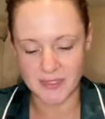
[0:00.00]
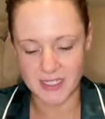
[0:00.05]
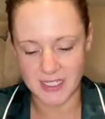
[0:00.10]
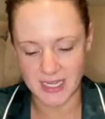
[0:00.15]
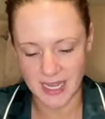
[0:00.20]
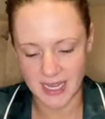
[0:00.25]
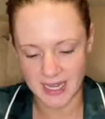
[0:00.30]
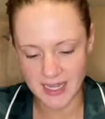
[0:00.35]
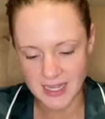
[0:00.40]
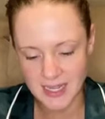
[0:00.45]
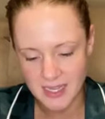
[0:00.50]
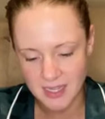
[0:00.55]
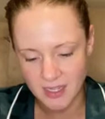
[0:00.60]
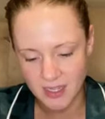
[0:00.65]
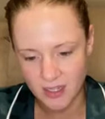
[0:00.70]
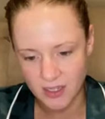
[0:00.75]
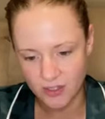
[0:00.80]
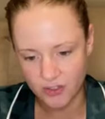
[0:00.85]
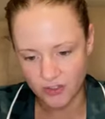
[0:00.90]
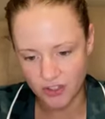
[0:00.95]
today.
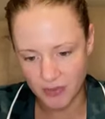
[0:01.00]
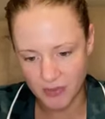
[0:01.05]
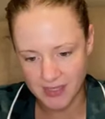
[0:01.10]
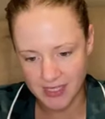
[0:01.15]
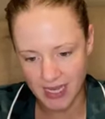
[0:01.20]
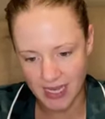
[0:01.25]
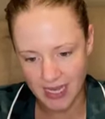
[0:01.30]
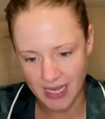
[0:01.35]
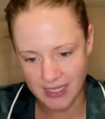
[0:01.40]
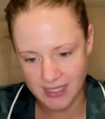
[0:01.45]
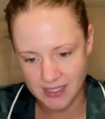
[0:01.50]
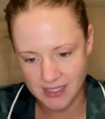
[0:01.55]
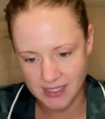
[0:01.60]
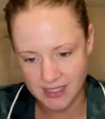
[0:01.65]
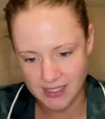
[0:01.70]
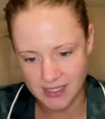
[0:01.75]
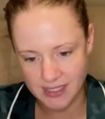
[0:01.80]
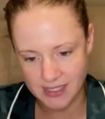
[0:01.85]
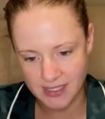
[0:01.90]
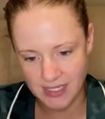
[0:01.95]
She was
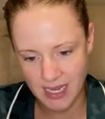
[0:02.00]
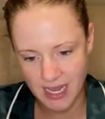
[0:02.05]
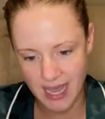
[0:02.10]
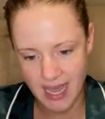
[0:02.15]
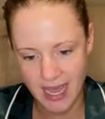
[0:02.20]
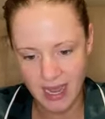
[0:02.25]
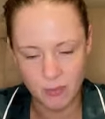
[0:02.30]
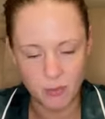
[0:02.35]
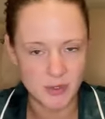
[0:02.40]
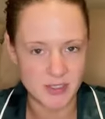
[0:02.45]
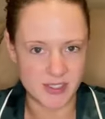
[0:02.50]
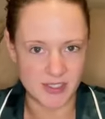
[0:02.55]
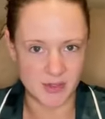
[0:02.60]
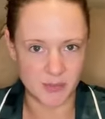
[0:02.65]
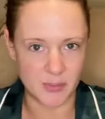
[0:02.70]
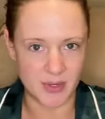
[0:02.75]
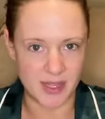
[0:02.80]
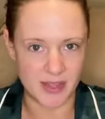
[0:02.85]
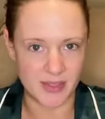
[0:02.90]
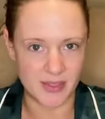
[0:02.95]
asked, how was it
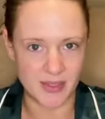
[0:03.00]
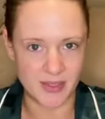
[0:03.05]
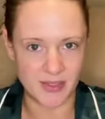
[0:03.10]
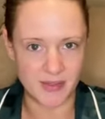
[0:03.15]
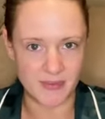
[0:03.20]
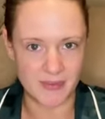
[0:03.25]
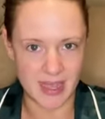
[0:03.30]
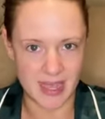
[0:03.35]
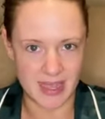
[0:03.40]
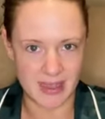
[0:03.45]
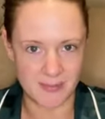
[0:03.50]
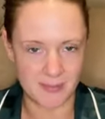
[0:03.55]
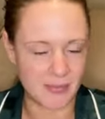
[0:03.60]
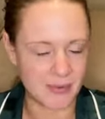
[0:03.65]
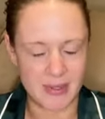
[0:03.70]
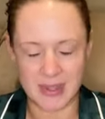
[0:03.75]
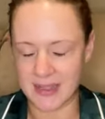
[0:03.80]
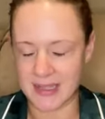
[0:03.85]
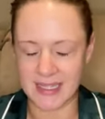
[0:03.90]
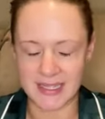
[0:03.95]
with
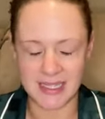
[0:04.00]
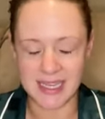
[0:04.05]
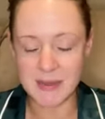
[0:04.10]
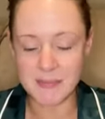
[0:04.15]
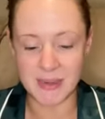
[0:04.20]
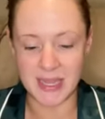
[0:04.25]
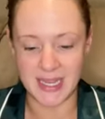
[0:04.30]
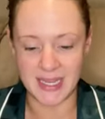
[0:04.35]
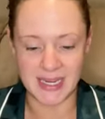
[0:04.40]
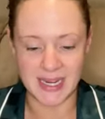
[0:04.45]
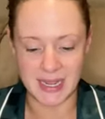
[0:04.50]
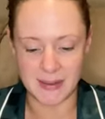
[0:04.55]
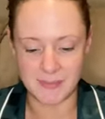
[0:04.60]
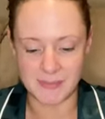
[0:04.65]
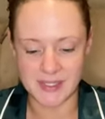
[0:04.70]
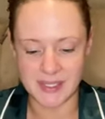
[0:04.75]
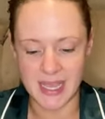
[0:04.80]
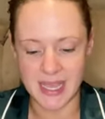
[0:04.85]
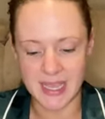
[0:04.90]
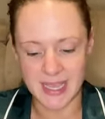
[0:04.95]
Lily being at
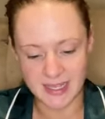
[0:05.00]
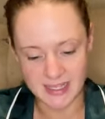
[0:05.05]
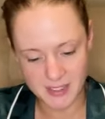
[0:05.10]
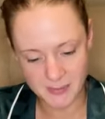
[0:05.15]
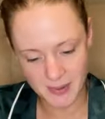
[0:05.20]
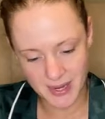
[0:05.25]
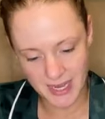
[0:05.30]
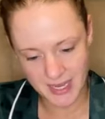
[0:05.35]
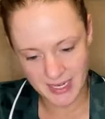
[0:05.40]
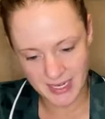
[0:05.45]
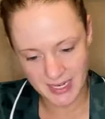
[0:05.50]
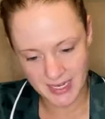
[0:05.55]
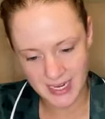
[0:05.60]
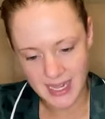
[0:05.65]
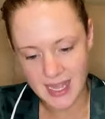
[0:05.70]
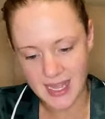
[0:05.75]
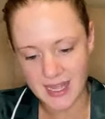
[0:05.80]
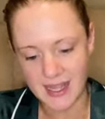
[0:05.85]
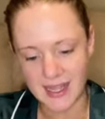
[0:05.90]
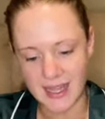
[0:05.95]
M's hens party?
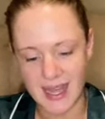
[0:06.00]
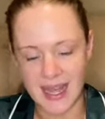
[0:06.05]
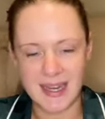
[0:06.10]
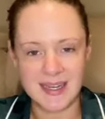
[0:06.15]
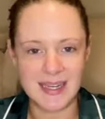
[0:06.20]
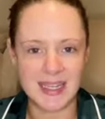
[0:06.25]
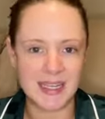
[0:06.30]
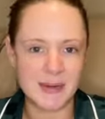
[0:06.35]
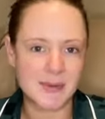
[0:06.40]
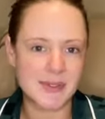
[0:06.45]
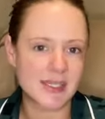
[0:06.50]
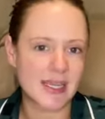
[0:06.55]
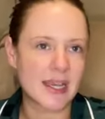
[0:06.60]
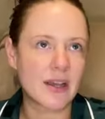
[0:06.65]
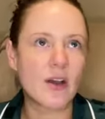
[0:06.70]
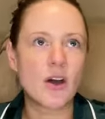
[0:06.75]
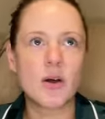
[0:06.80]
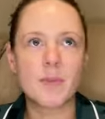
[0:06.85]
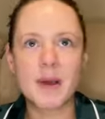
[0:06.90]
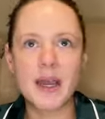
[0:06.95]
And Nikki was like,
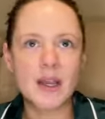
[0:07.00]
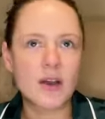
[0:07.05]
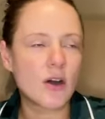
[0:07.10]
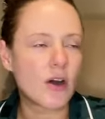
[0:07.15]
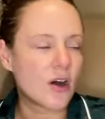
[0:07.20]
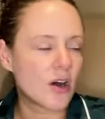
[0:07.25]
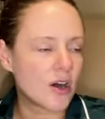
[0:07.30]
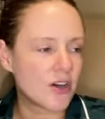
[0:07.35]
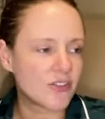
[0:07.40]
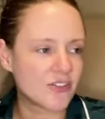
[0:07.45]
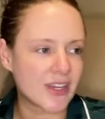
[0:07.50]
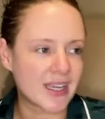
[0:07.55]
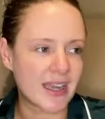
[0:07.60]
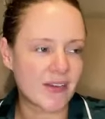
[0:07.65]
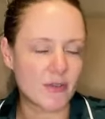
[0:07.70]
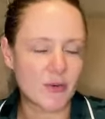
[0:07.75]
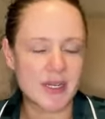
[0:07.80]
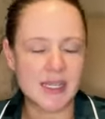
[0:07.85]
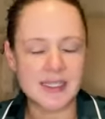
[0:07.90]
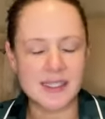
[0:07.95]
oh my gosh, like,
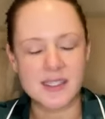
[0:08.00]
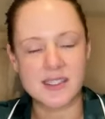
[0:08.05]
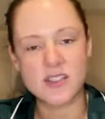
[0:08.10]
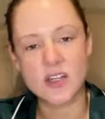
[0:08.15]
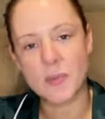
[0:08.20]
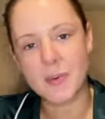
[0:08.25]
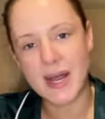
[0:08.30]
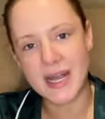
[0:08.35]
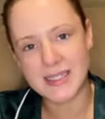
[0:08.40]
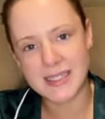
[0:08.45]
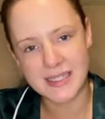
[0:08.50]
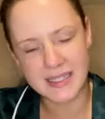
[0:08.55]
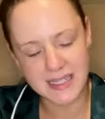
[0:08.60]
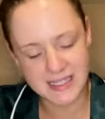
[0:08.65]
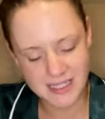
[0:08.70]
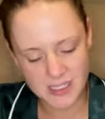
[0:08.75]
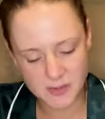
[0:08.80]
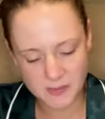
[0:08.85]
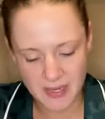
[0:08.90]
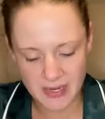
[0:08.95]
everyone needs to stop asking
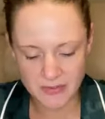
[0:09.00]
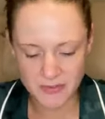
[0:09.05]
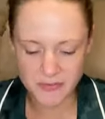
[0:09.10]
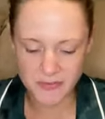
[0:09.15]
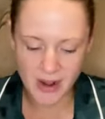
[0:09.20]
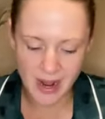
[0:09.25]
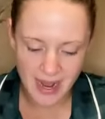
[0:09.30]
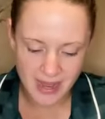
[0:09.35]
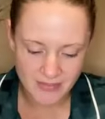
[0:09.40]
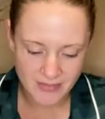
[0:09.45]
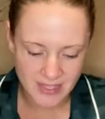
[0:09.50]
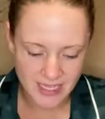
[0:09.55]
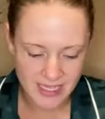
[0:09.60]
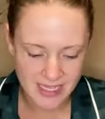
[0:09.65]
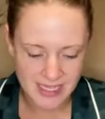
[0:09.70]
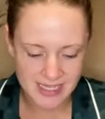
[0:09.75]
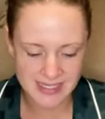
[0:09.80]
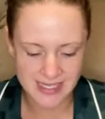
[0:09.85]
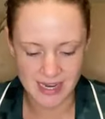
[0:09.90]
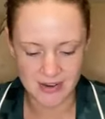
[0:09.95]
this. It's been 5
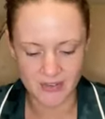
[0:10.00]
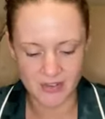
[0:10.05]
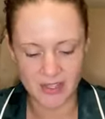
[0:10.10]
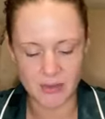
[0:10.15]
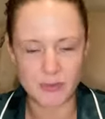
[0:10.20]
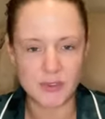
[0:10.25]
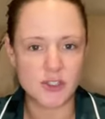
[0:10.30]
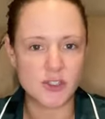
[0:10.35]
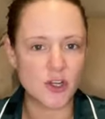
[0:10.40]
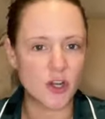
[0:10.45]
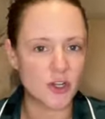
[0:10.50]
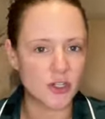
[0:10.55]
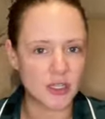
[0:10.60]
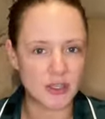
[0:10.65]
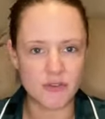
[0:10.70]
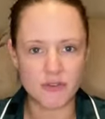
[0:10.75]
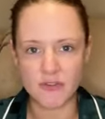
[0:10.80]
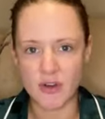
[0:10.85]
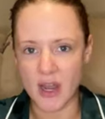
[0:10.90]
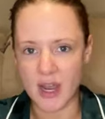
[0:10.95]
years. Everything was totally
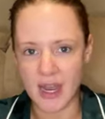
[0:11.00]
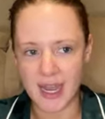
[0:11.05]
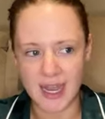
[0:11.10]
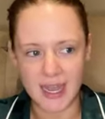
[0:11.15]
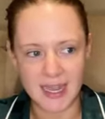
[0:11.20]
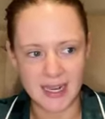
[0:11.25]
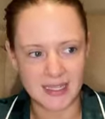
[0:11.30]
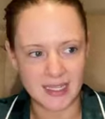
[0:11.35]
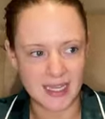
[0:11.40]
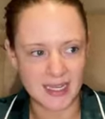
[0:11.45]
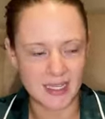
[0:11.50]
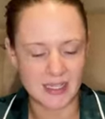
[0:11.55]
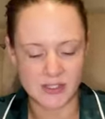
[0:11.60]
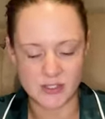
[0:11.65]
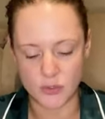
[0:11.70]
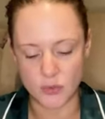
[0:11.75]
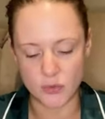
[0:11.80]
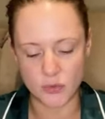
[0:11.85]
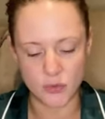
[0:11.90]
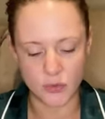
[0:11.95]
fine. Like,
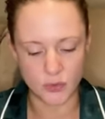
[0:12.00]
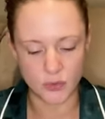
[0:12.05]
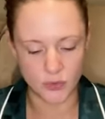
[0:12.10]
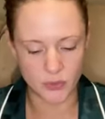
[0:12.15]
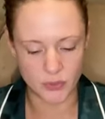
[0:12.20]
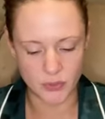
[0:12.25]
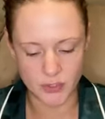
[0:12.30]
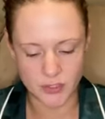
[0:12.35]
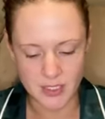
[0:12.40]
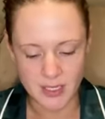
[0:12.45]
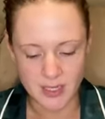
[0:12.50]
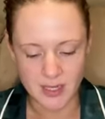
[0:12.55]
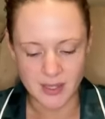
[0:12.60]
it's all good.